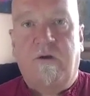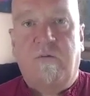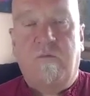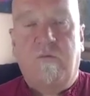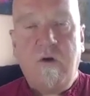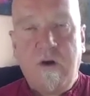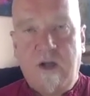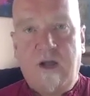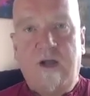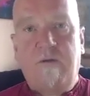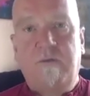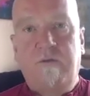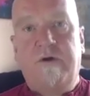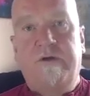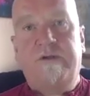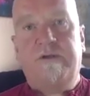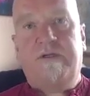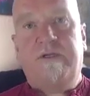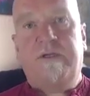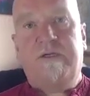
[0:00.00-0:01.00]
What I
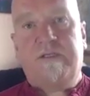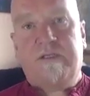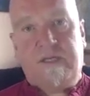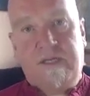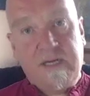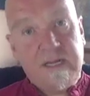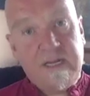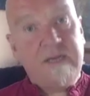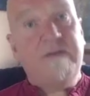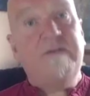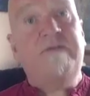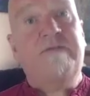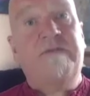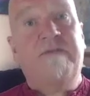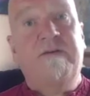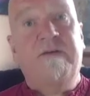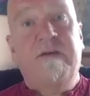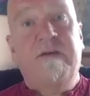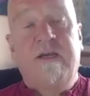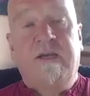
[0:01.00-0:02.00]
want is to live
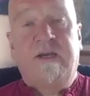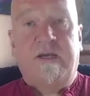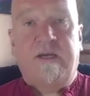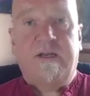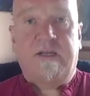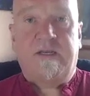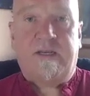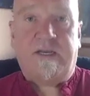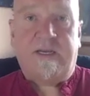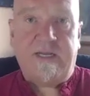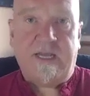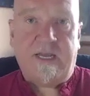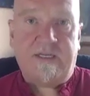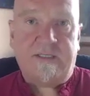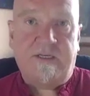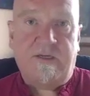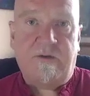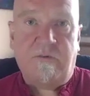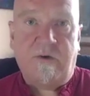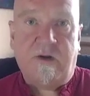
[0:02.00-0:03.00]
in a
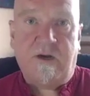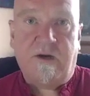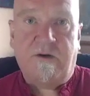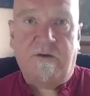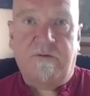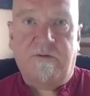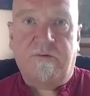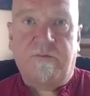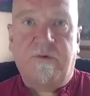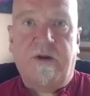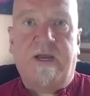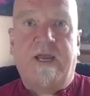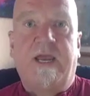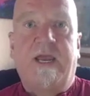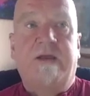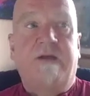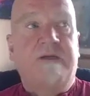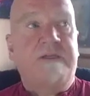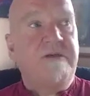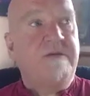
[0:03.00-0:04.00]
connected world where
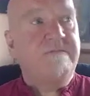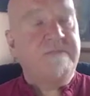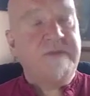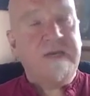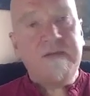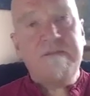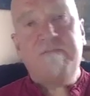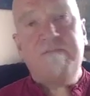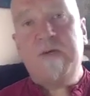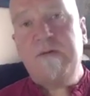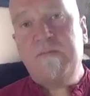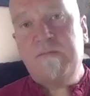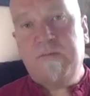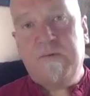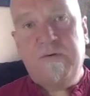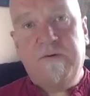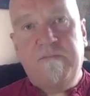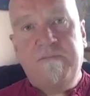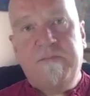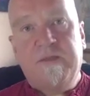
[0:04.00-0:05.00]
you meet
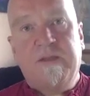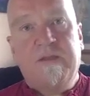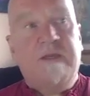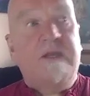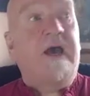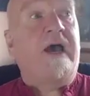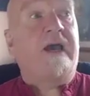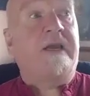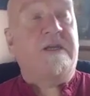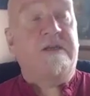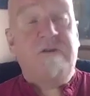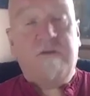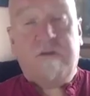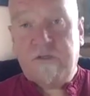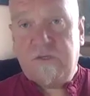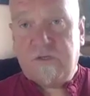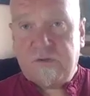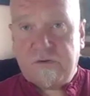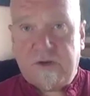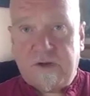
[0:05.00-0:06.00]
people and you
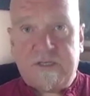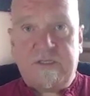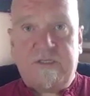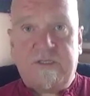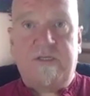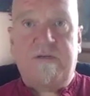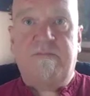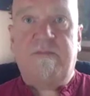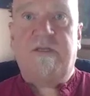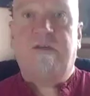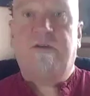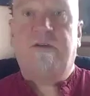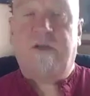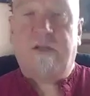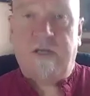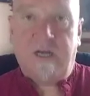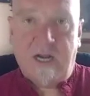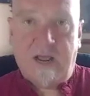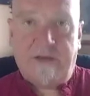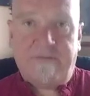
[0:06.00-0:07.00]
can trust them and you
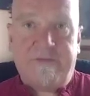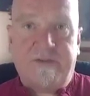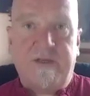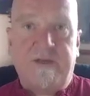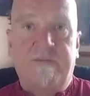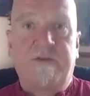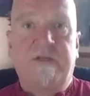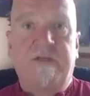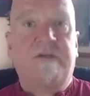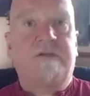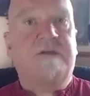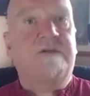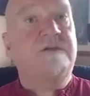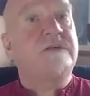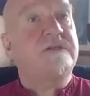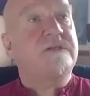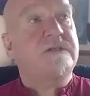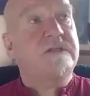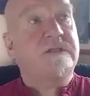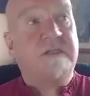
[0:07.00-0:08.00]
can love them and you can
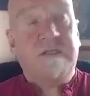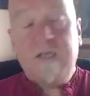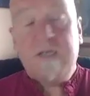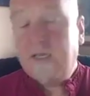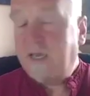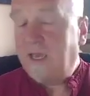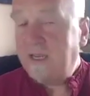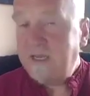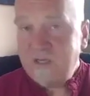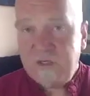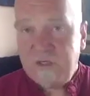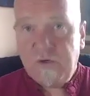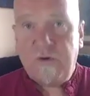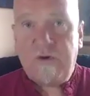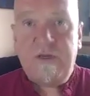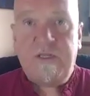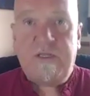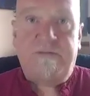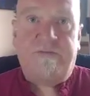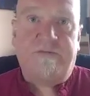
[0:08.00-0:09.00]
just
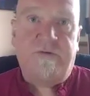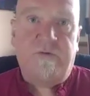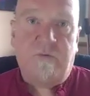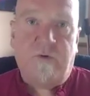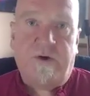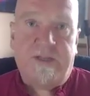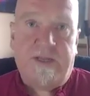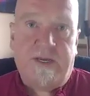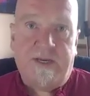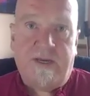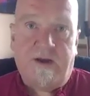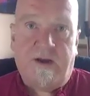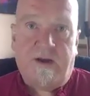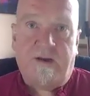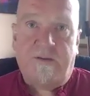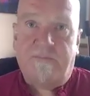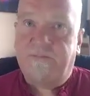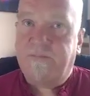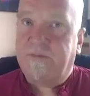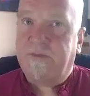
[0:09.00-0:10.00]
enjoy them for what they
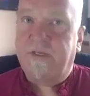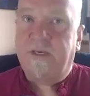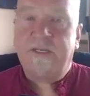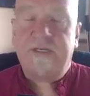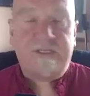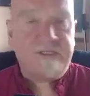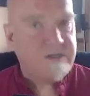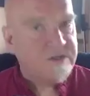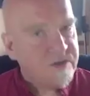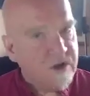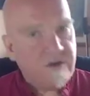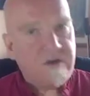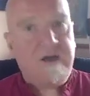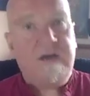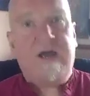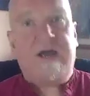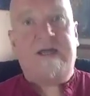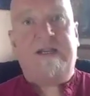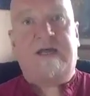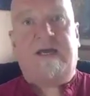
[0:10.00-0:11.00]
are. It's not
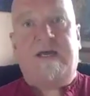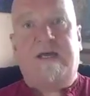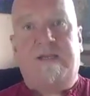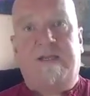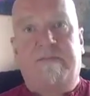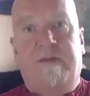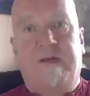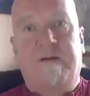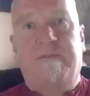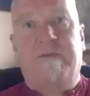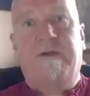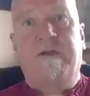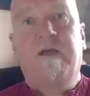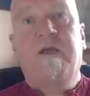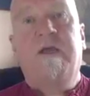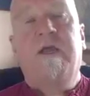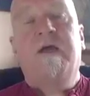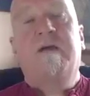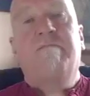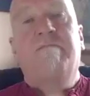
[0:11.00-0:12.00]
like that at the moment,
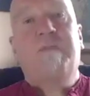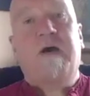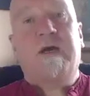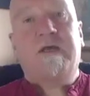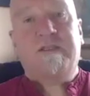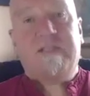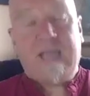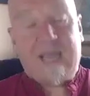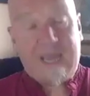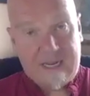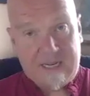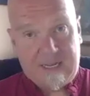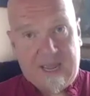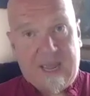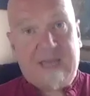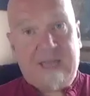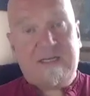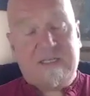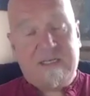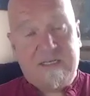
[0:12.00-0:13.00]
but that
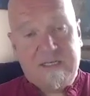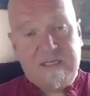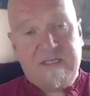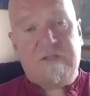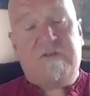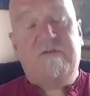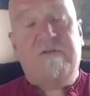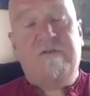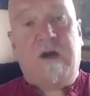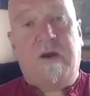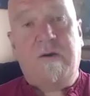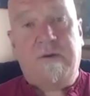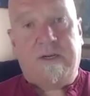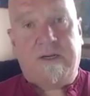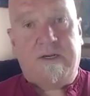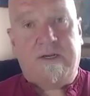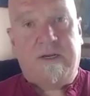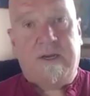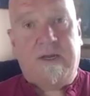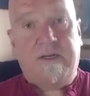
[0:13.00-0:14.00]
actually is
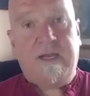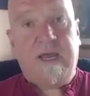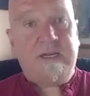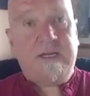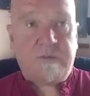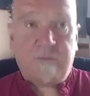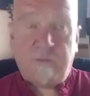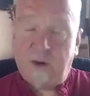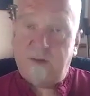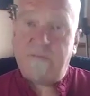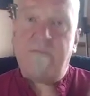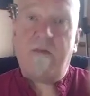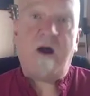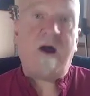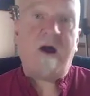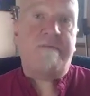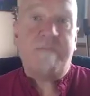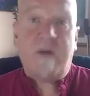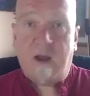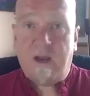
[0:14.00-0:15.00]
growing. And that's where
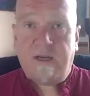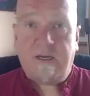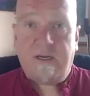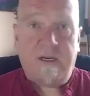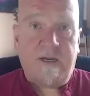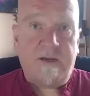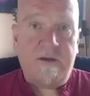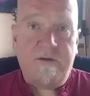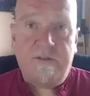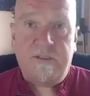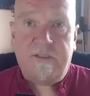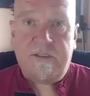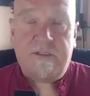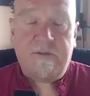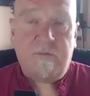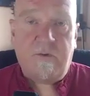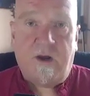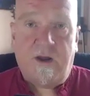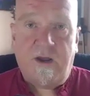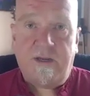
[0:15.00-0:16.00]
my mind goes. This
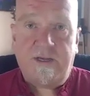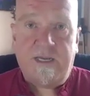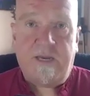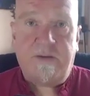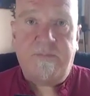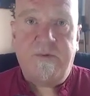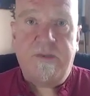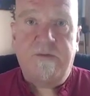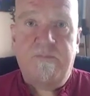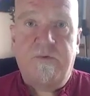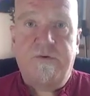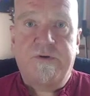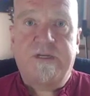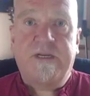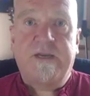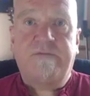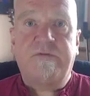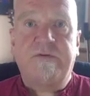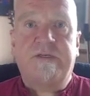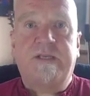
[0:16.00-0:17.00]
is why I get up in the
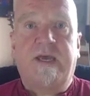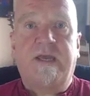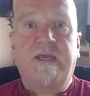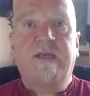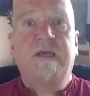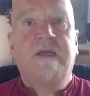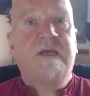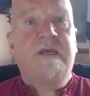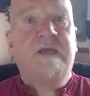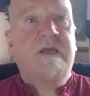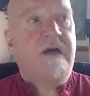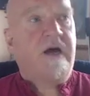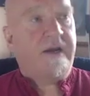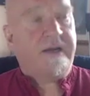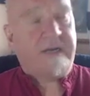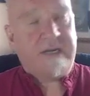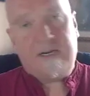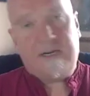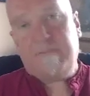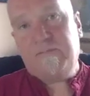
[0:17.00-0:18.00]
morning every day.
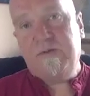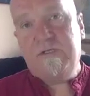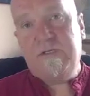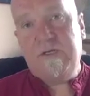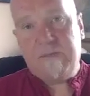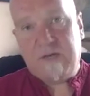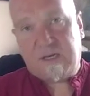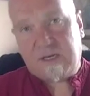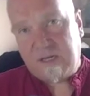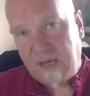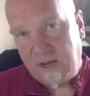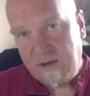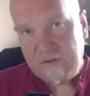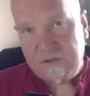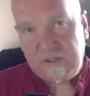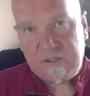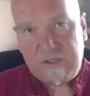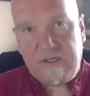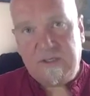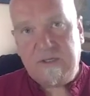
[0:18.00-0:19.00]
I get up and do my
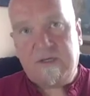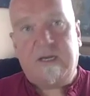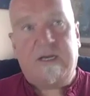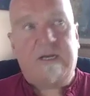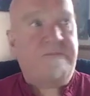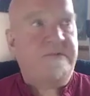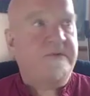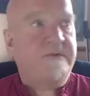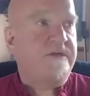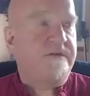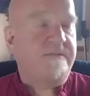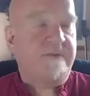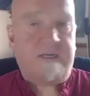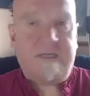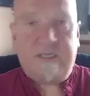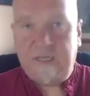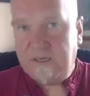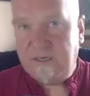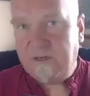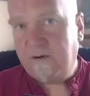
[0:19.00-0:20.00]
coaching. I get up and do my
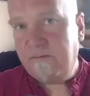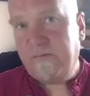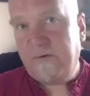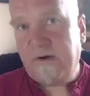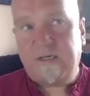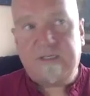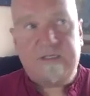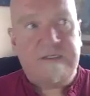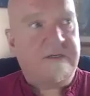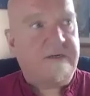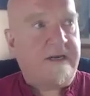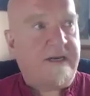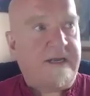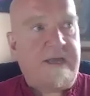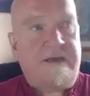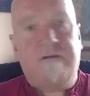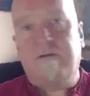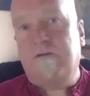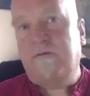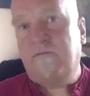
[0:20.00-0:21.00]
Ki Gong practice. I get
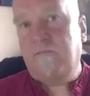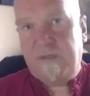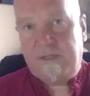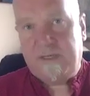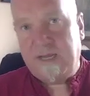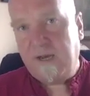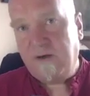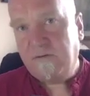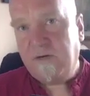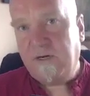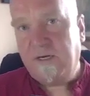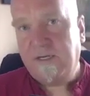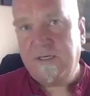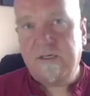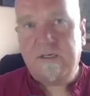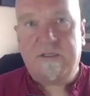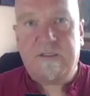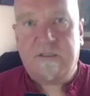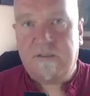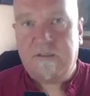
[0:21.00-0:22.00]
out with the elderly
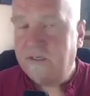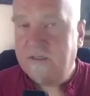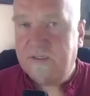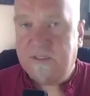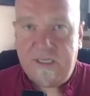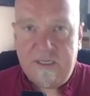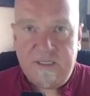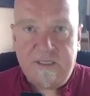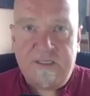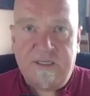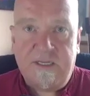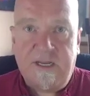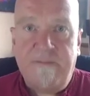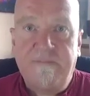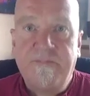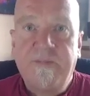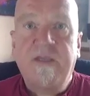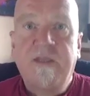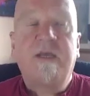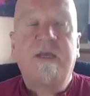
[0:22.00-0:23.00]
and teach
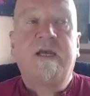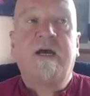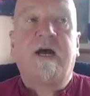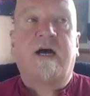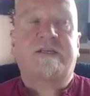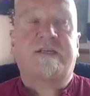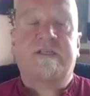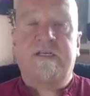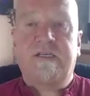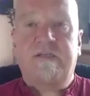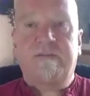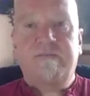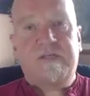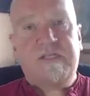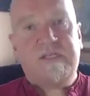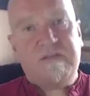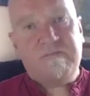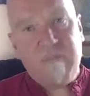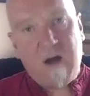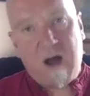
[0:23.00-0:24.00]
them. I see them
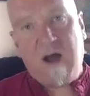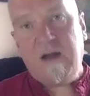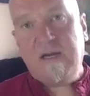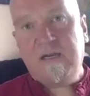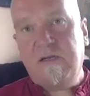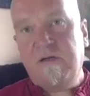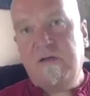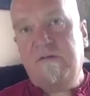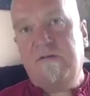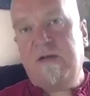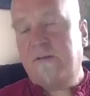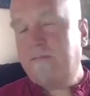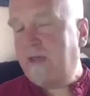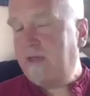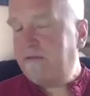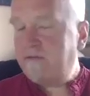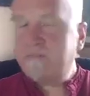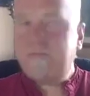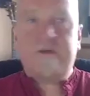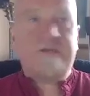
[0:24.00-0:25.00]
smiling all around.
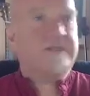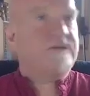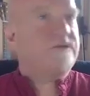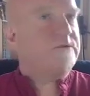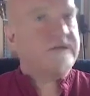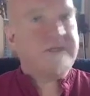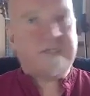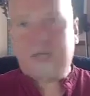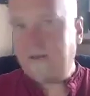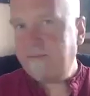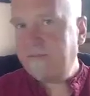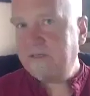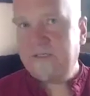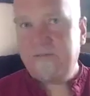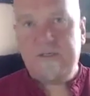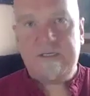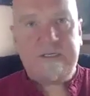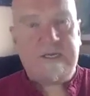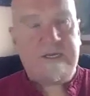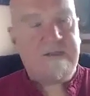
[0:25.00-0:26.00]
Everybody's always coming to
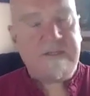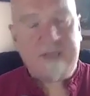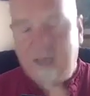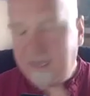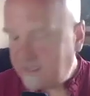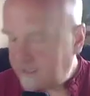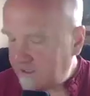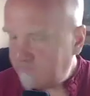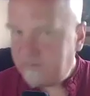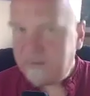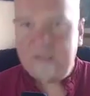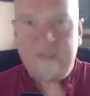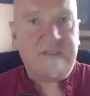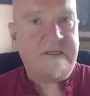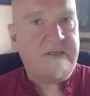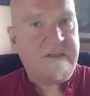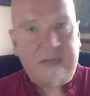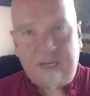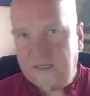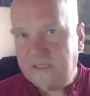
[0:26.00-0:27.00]
me, say, thank you,
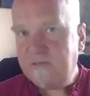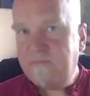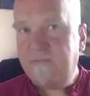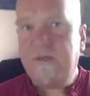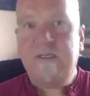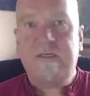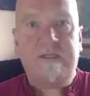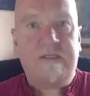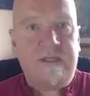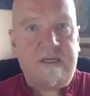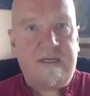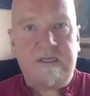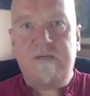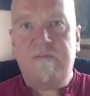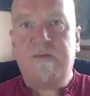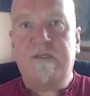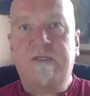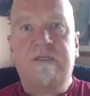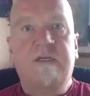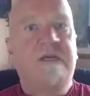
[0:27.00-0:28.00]
Peter. Thank you, Peter. Thank
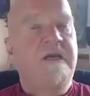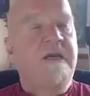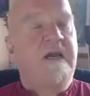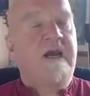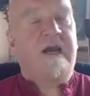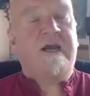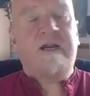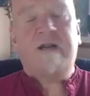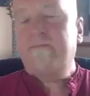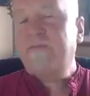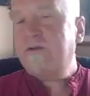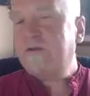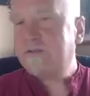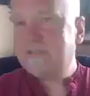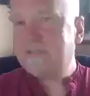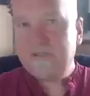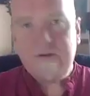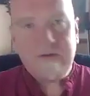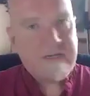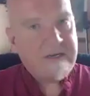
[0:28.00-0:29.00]
you, Peter. And I'm not
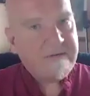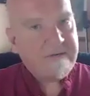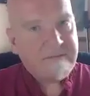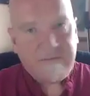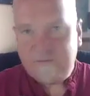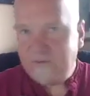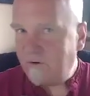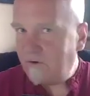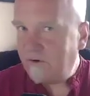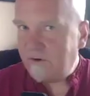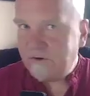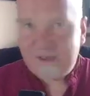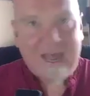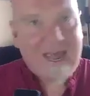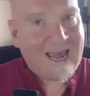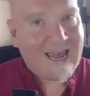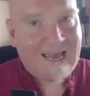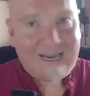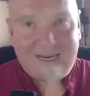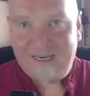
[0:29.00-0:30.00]
doing it for
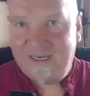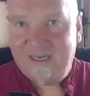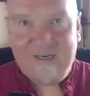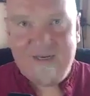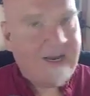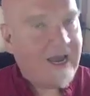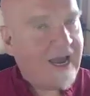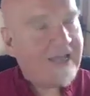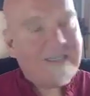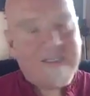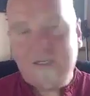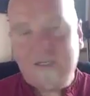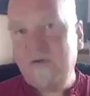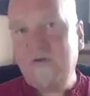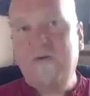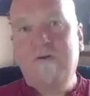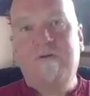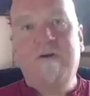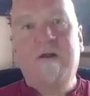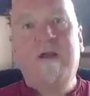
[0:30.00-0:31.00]
that. at
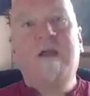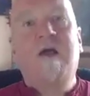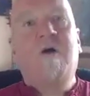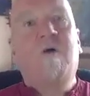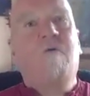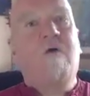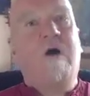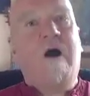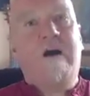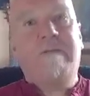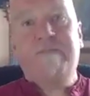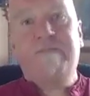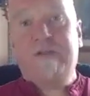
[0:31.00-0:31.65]
all. What I'm